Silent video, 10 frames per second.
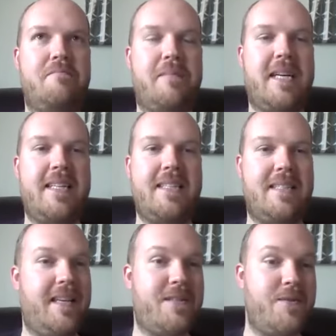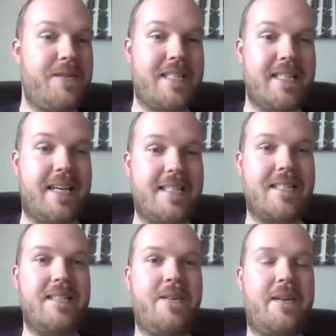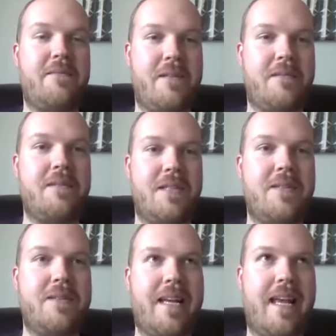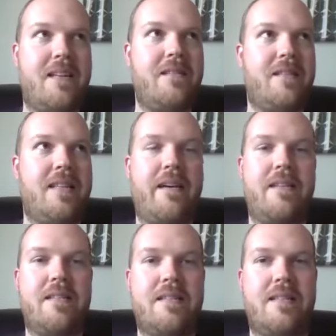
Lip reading: but as soon as it doesn't, you have to be able to handle that